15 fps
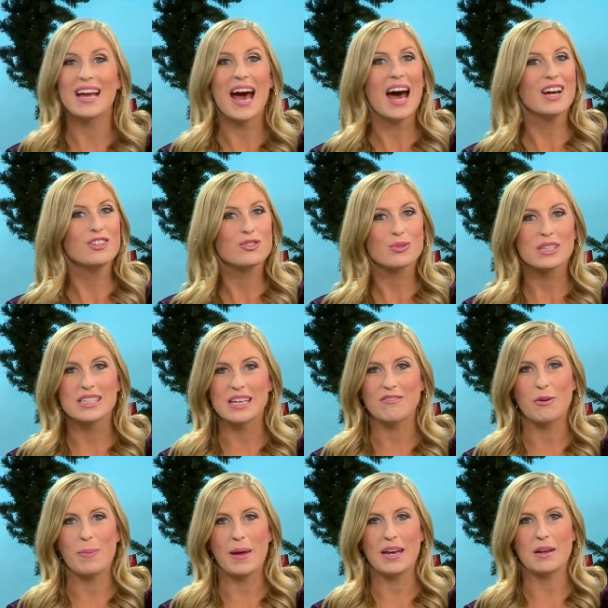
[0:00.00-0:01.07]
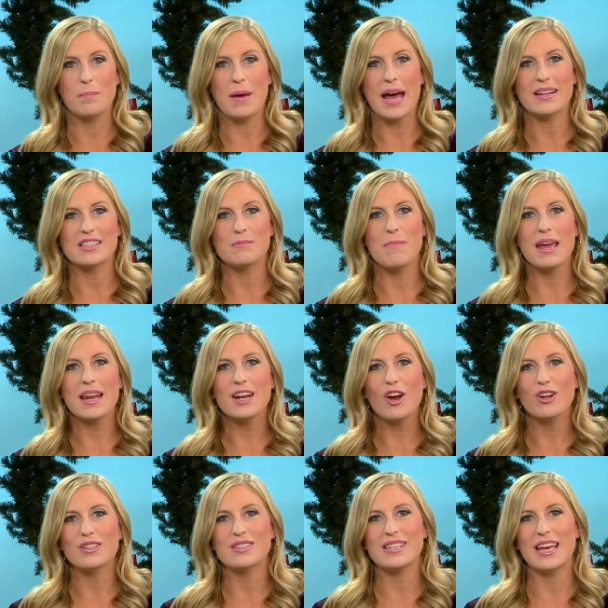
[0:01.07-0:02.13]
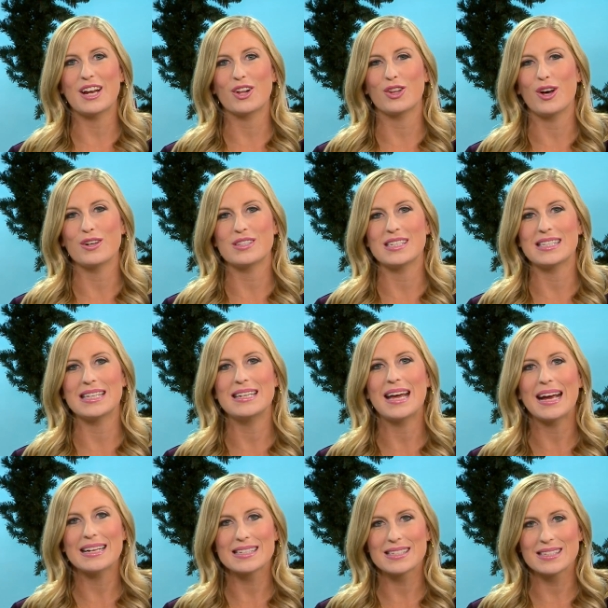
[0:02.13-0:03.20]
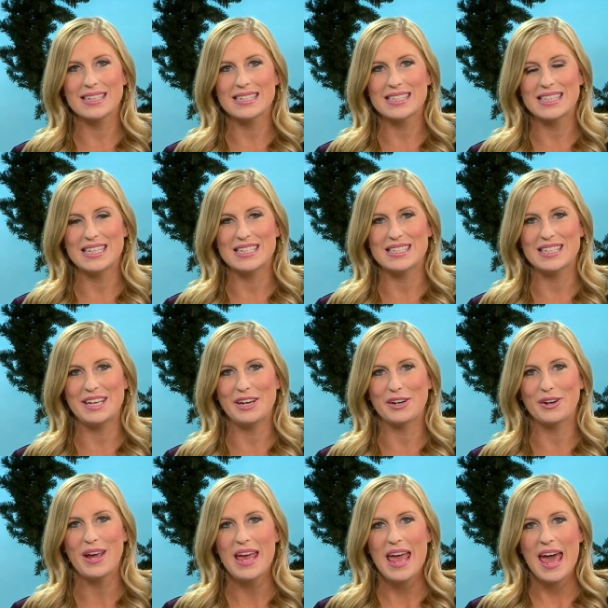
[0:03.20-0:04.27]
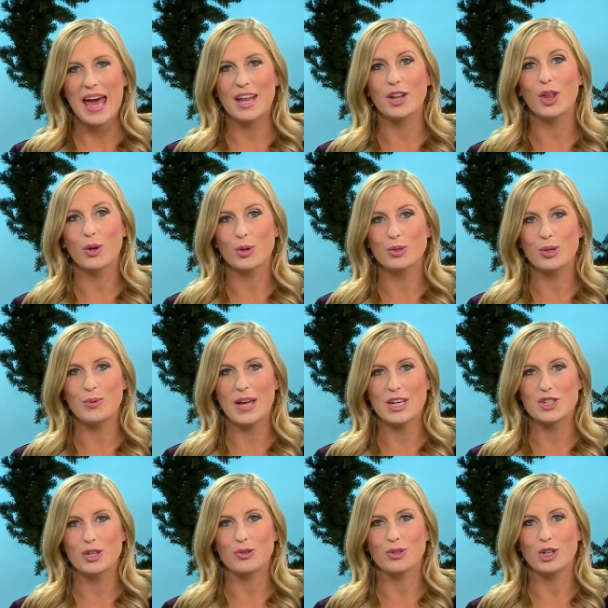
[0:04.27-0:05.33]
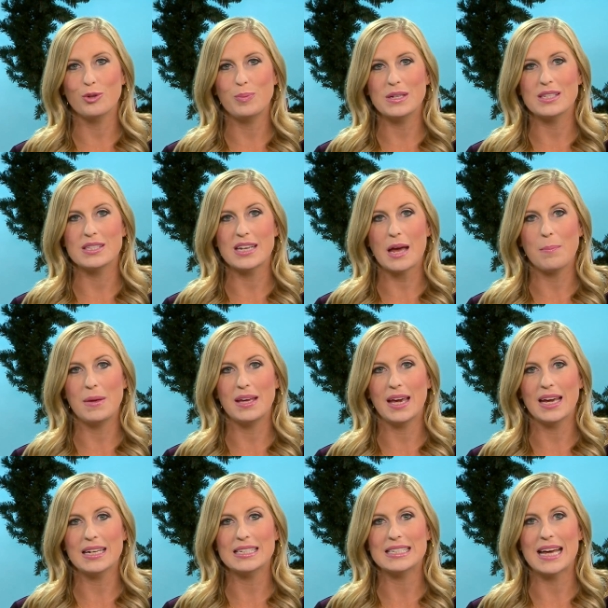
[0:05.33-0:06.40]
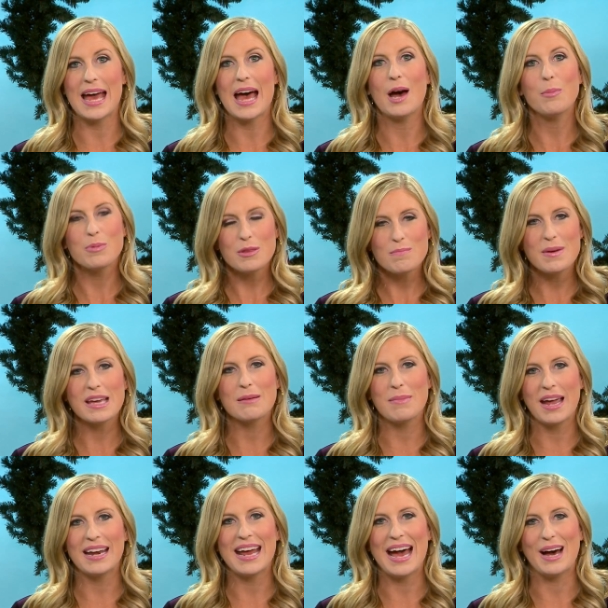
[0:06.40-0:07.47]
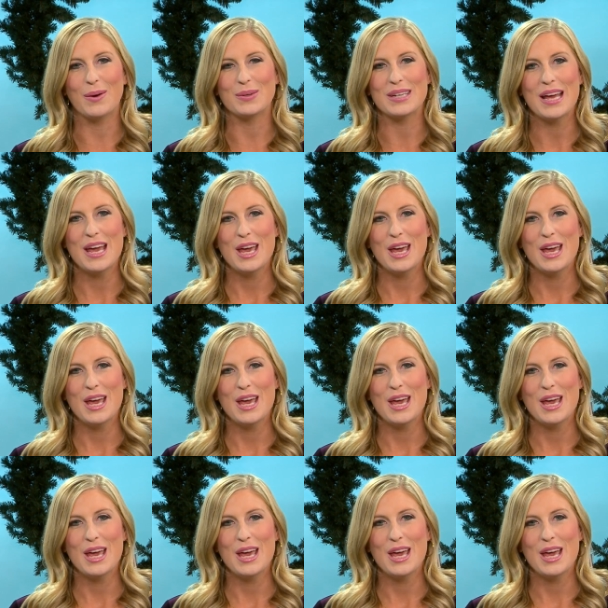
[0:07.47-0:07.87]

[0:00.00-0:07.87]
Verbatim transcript: hundreds of abandoned pets made it on Santa Claus's nice list this year, and the local donation group is stepping in to help the big man out.